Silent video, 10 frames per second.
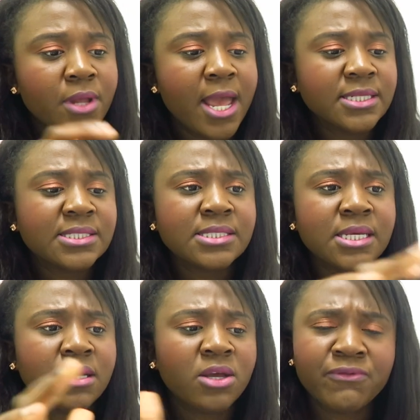And
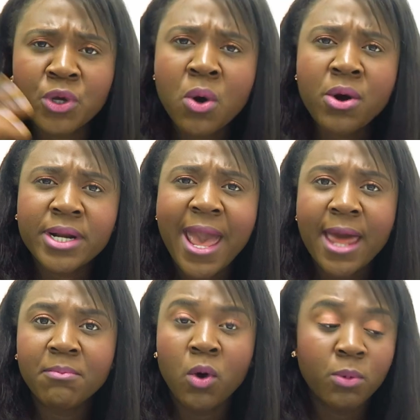see, if you go on
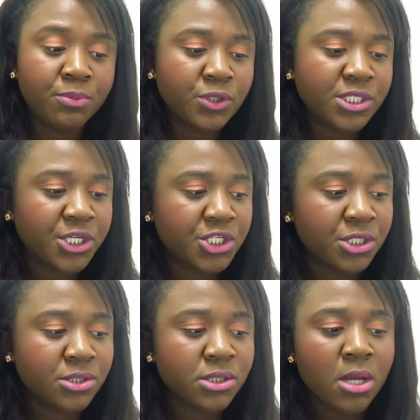at Mobile
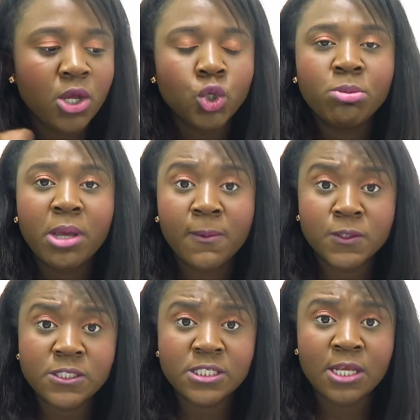Beauticians, you'll be
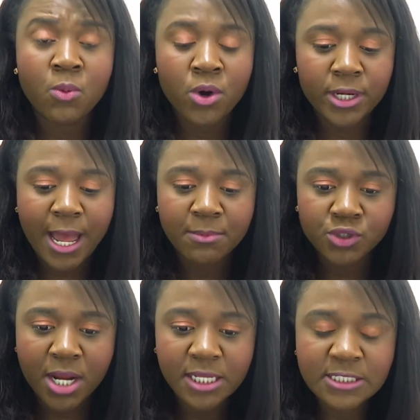able to see what I'm
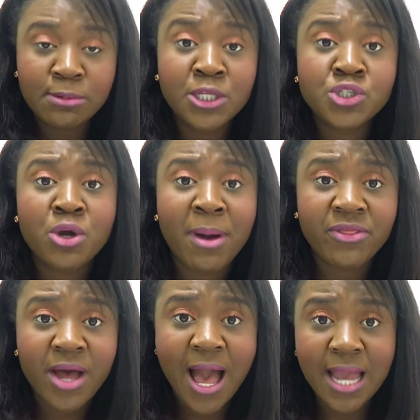trying to explain to you
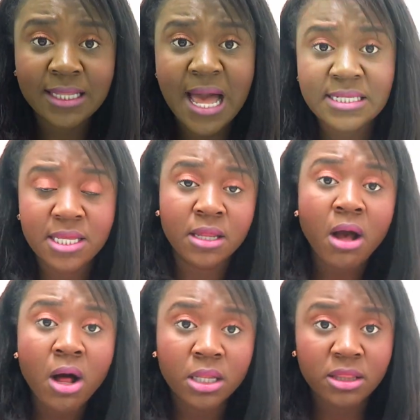about the highlights and the
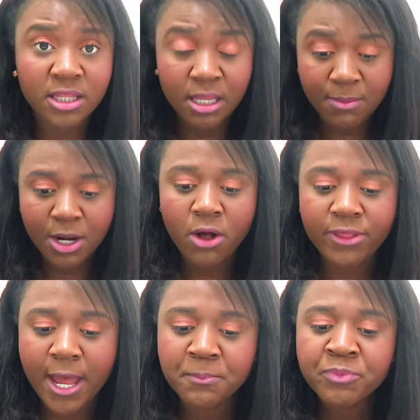color theme and all
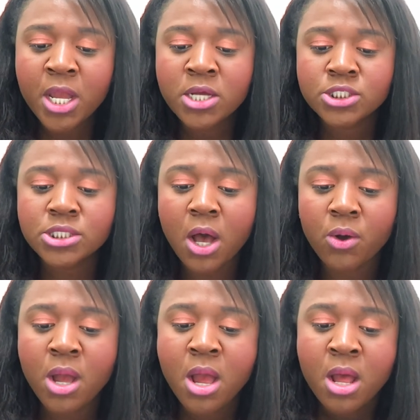that.
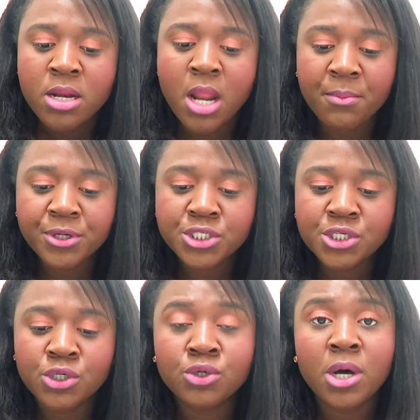So number
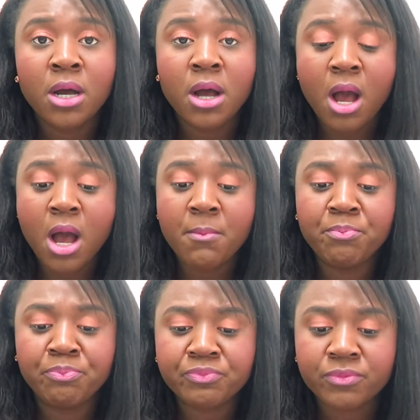two,
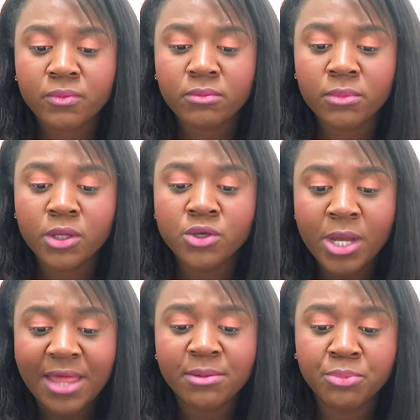
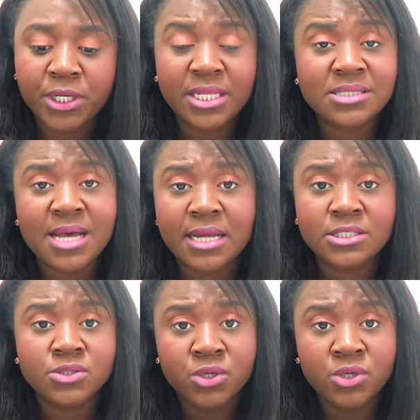you got the booking sites.